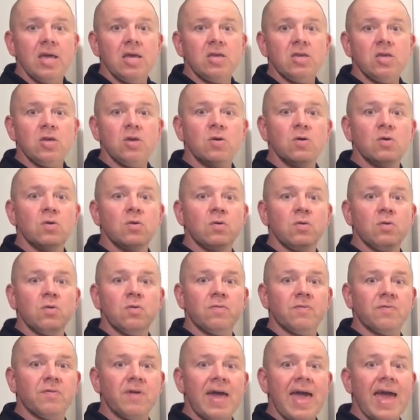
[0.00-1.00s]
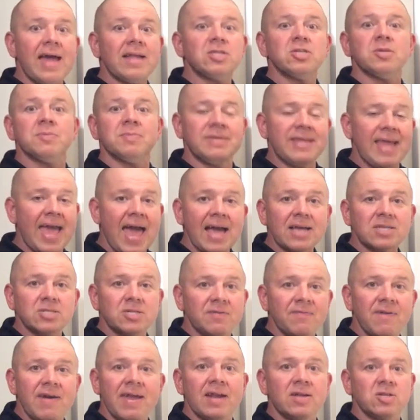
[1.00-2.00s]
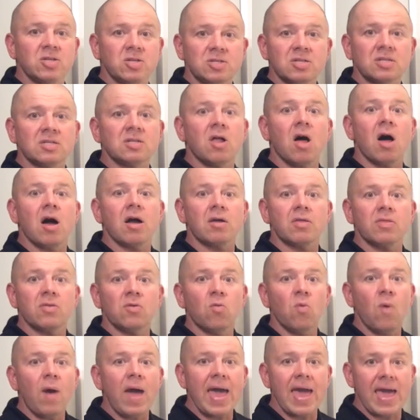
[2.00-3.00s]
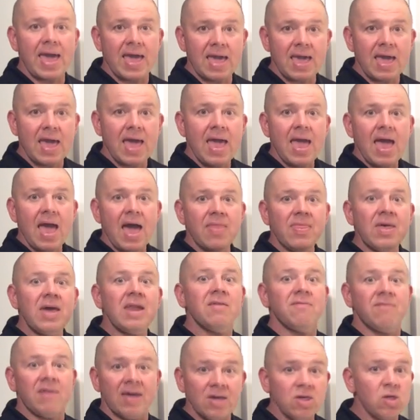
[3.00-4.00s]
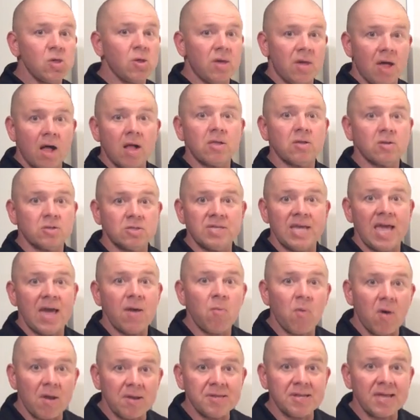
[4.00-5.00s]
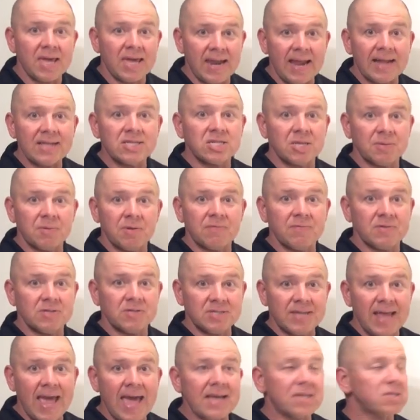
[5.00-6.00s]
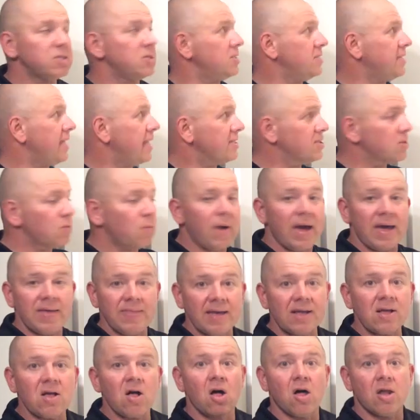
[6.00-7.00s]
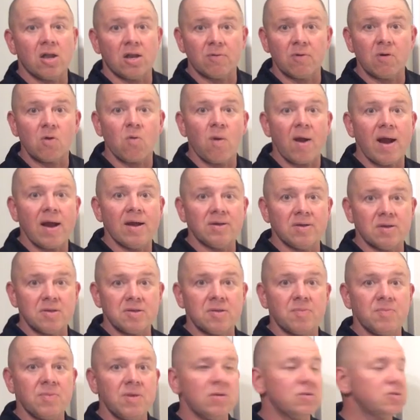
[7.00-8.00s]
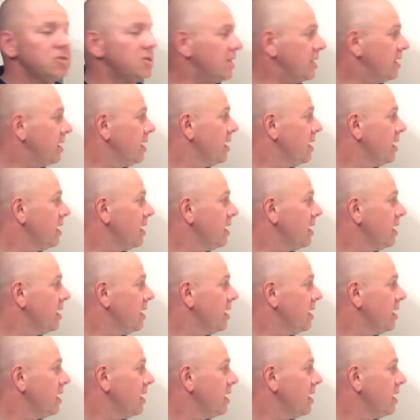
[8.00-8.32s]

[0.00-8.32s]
you've had some tax advantages along the way, and then eventually Uncle Sam wants to get at some of his taxes. That's why they call it a required distribution.